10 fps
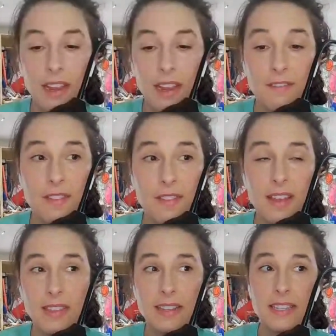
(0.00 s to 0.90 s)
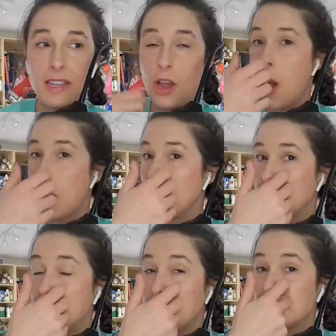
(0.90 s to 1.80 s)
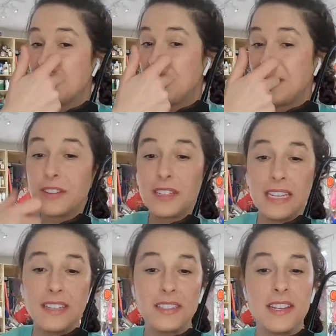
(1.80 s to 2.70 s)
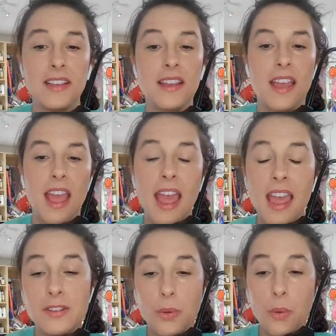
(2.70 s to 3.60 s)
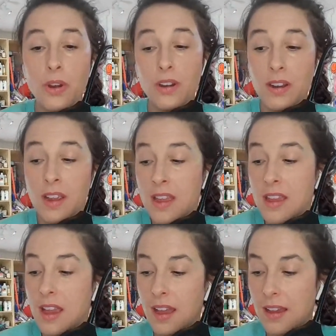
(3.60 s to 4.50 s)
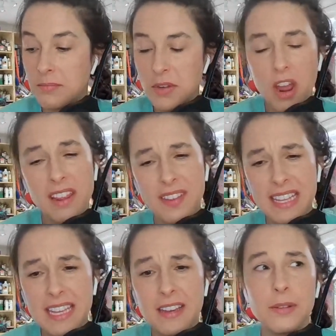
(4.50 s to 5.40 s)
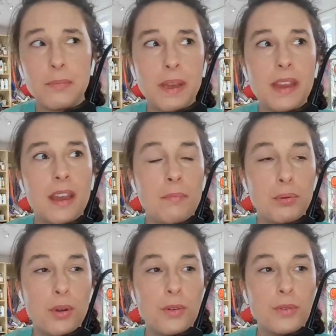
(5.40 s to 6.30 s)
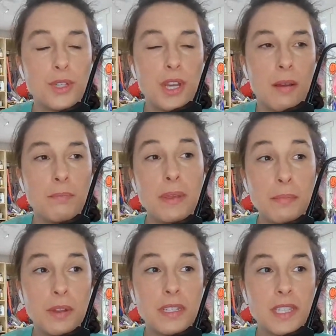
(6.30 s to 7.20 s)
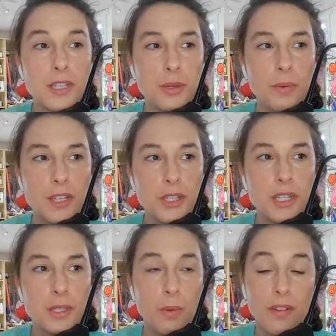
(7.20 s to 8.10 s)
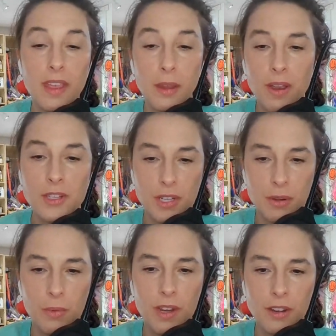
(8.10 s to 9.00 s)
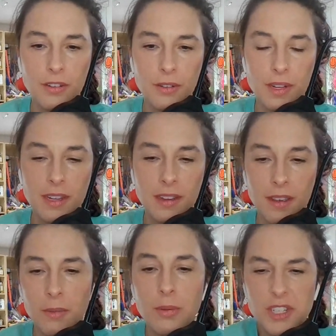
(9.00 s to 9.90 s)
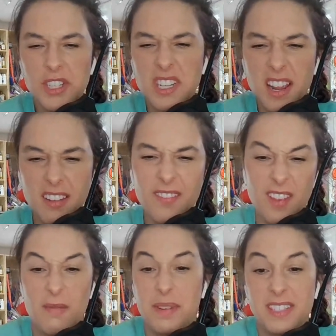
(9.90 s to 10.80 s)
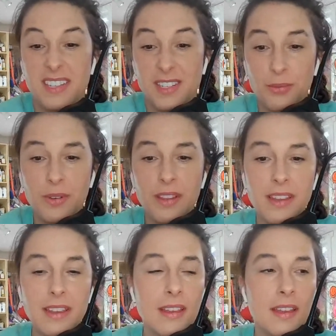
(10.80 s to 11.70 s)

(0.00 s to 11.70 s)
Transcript: And I feel like that's a common thing to feel guilt and or um, not even guilt, but approach um, people in situations where they question what you're doing, which is none of their business, really.